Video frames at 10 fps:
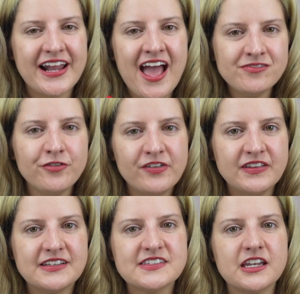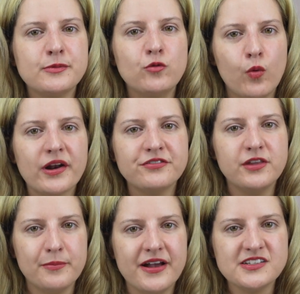and I have a feeling it's gonna be one
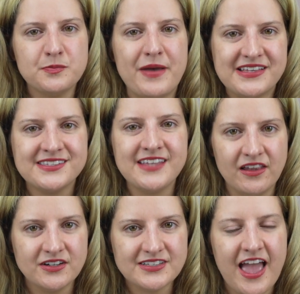of Lemaire's best sellers.